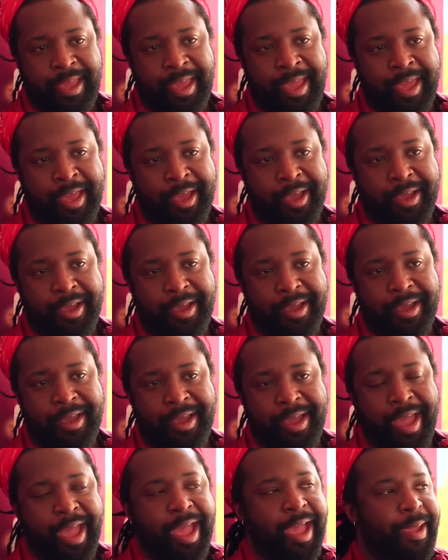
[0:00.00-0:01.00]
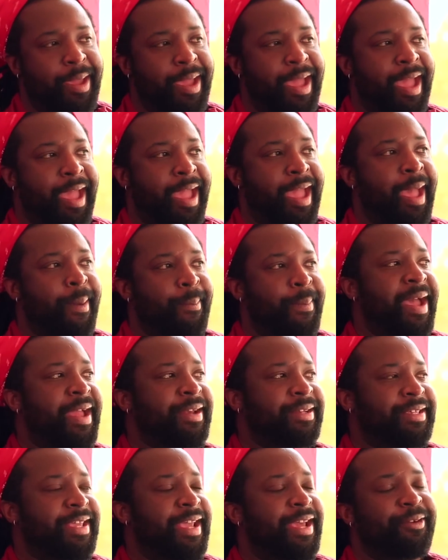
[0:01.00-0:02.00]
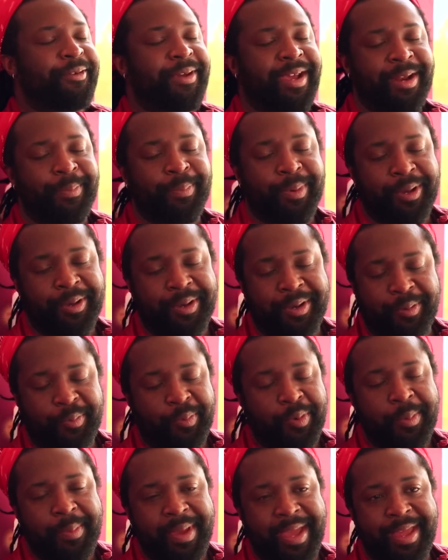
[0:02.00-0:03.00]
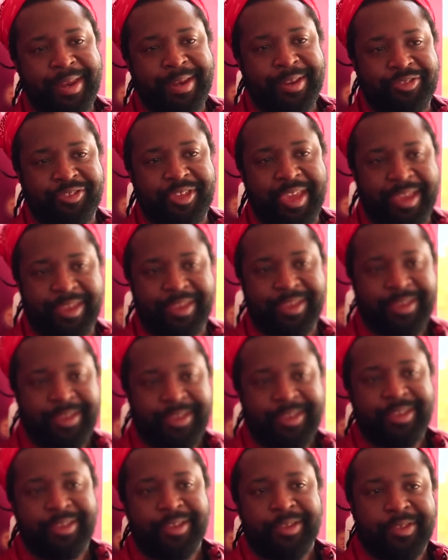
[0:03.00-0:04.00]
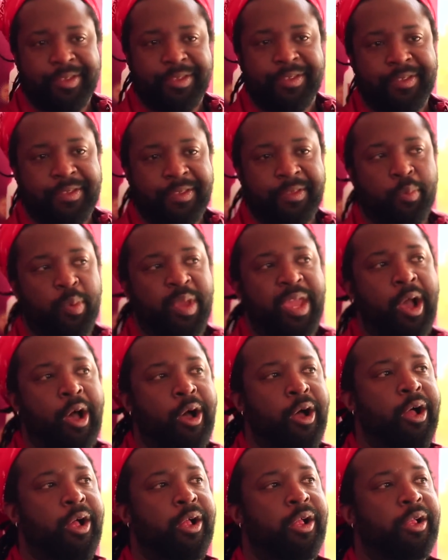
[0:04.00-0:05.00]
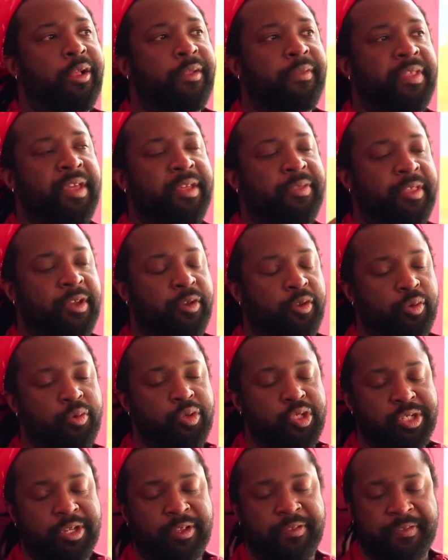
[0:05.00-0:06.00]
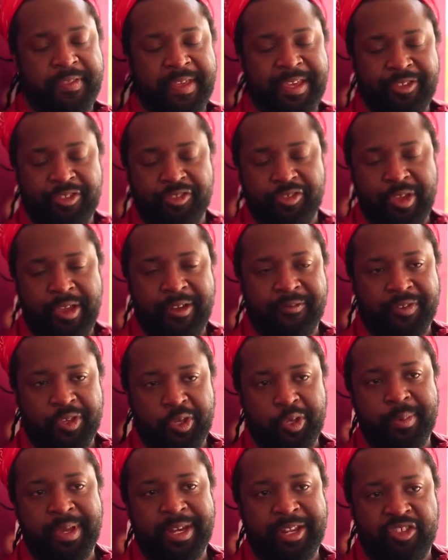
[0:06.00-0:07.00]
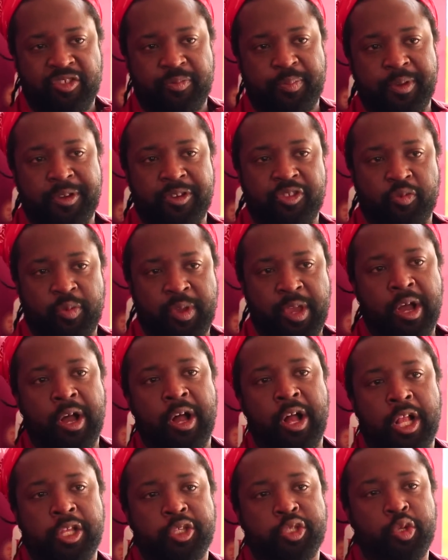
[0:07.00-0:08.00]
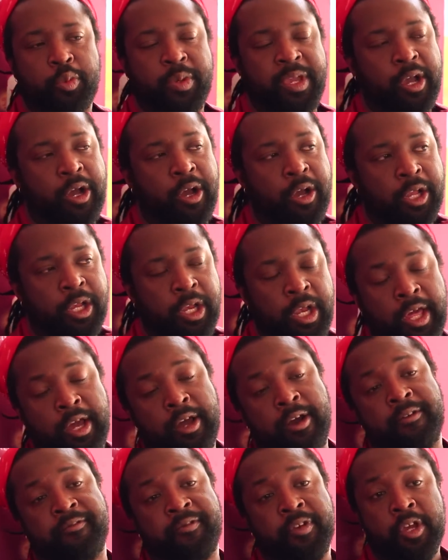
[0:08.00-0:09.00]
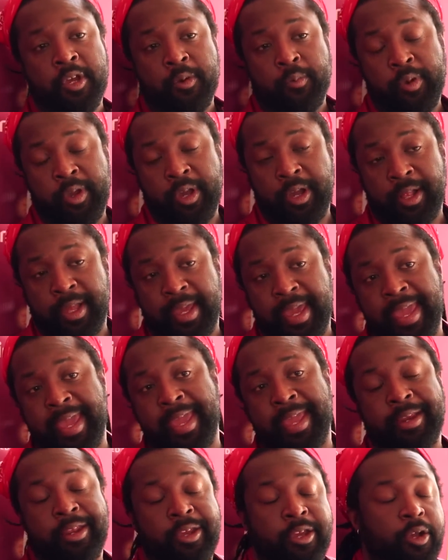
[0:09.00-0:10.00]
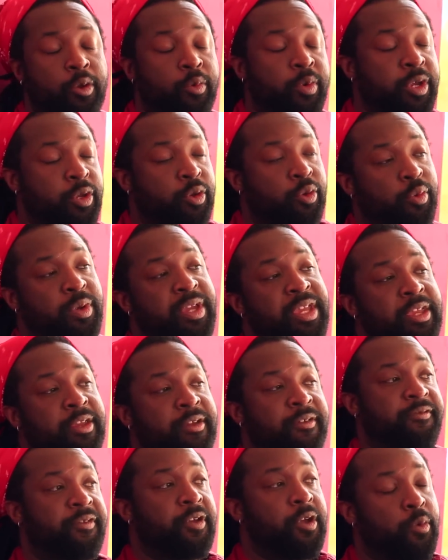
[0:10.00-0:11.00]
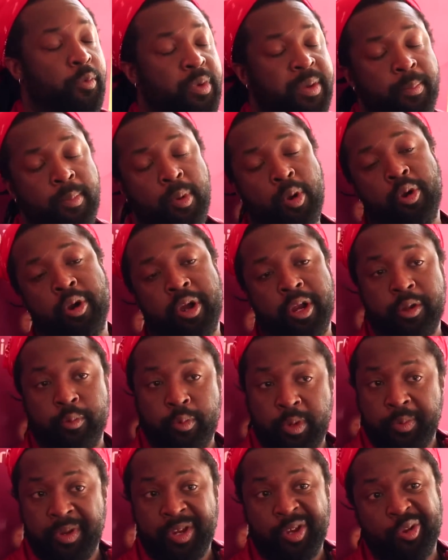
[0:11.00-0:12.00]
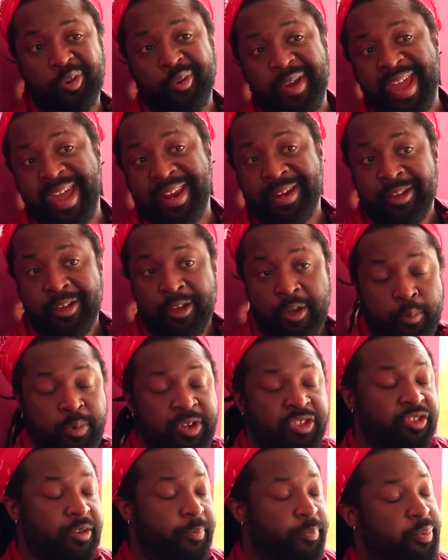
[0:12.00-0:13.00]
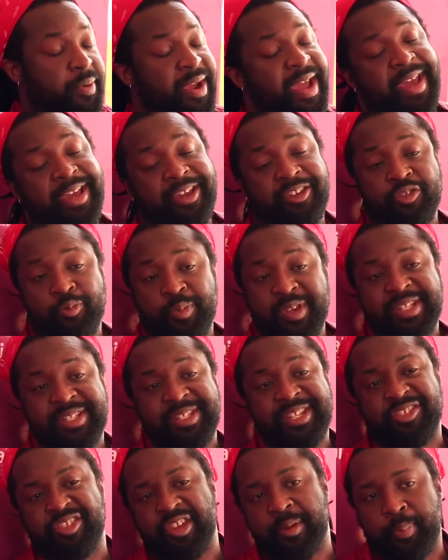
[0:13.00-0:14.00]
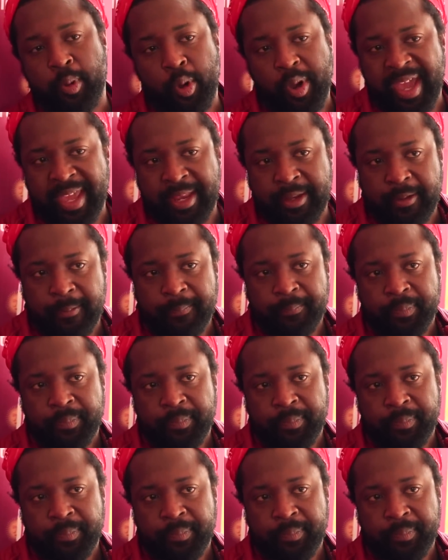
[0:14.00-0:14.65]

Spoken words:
A man can write about women. It's like the crucial things of human experience we all do. We all love, we all hate, we grieve, we mourn, we regret, we surprise, we disappoint.